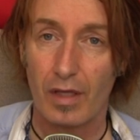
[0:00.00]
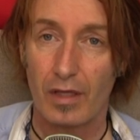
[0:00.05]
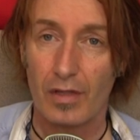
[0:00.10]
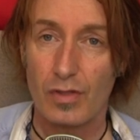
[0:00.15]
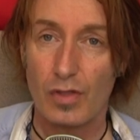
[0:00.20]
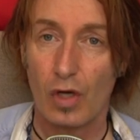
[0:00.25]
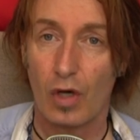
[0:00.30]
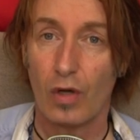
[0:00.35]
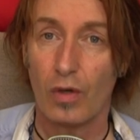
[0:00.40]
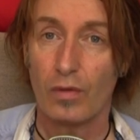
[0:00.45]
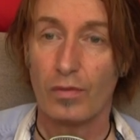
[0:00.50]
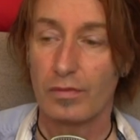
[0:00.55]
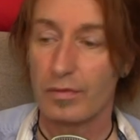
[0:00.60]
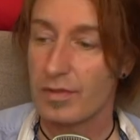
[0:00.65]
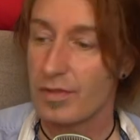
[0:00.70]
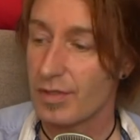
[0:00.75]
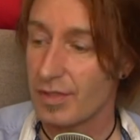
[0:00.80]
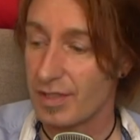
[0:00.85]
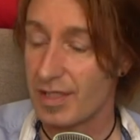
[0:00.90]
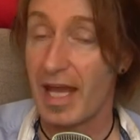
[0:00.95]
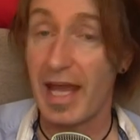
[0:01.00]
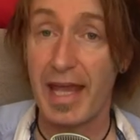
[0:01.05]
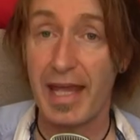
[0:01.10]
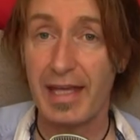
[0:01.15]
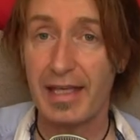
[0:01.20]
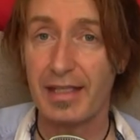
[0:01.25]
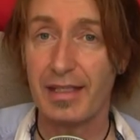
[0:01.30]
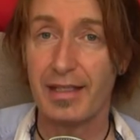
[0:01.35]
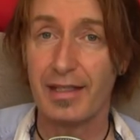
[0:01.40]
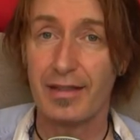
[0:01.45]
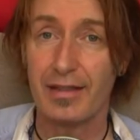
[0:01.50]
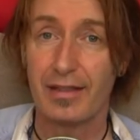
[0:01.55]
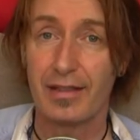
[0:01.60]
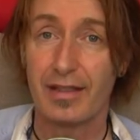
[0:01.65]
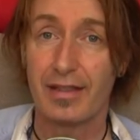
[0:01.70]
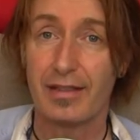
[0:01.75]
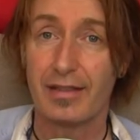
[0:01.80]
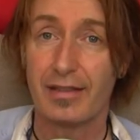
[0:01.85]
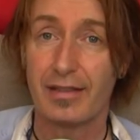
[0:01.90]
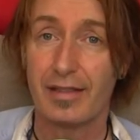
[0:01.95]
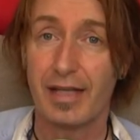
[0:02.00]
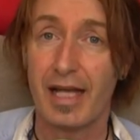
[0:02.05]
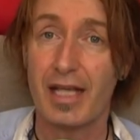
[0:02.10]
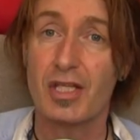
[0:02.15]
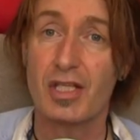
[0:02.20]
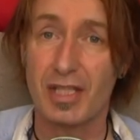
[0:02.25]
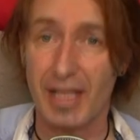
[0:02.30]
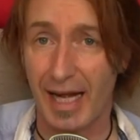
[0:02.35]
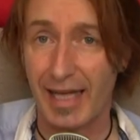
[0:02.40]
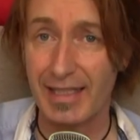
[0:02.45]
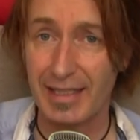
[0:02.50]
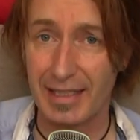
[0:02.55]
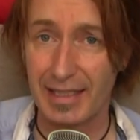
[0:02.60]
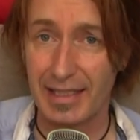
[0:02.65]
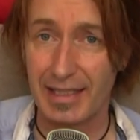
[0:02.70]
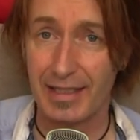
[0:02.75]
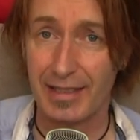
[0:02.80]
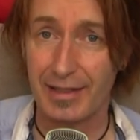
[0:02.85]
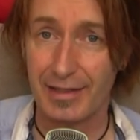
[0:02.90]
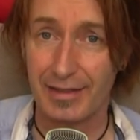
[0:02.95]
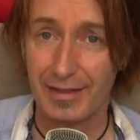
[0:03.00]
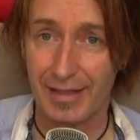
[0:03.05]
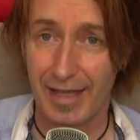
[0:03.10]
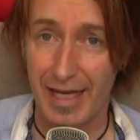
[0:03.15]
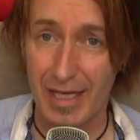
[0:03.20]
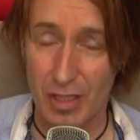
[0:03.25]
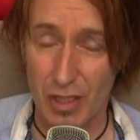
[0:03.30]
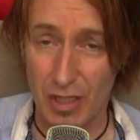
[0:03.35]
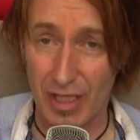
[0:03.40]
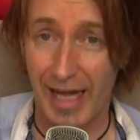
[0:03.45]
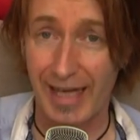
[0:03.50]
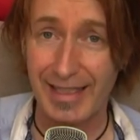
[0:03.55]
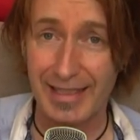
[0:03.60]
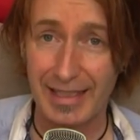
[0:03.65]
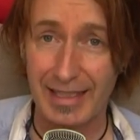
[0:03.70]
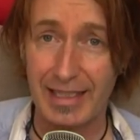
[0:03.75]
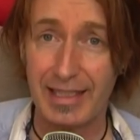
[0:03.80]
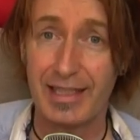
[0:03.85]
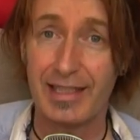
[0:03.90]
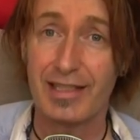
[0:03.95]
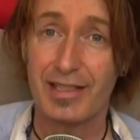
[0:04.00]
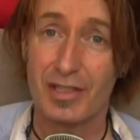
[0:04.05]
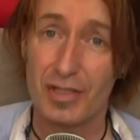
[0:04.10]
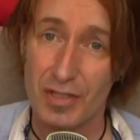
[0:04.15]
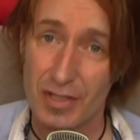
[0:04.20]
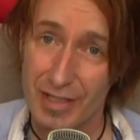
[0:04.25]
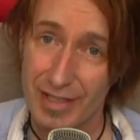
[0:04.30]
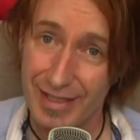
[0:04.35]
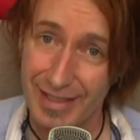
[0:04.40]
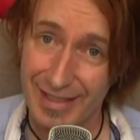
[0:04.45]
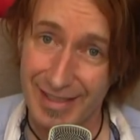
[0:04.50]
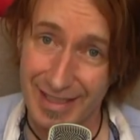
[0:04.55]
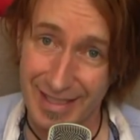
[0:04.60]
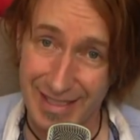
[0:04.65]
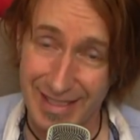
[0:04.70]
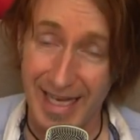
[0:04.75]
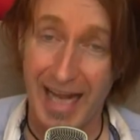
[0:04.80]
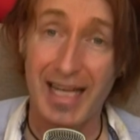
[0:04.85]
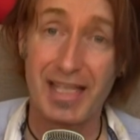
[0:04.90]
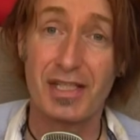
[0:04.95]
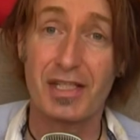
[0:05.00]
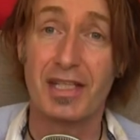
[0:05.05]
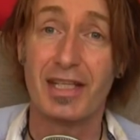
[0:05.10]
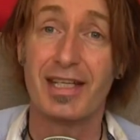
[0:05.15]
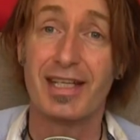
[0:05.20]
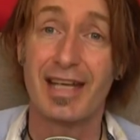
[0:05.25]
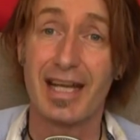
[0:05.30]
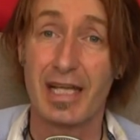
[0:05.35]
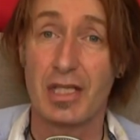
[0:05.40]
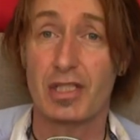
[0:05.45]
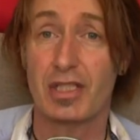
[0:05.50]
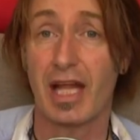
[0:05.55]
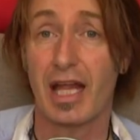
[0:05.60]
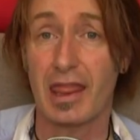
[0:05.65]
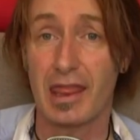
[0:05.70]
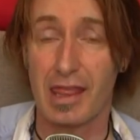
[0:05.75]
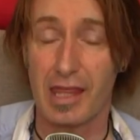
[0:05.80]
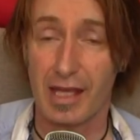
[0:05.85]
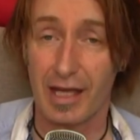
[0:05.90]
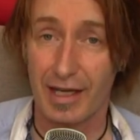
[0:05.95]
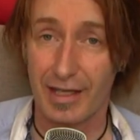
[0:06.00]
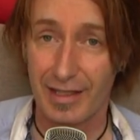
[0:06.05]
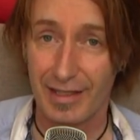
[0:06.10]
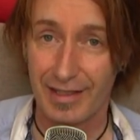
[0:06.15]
So stay here, stand here, stand here, stand here, estancia.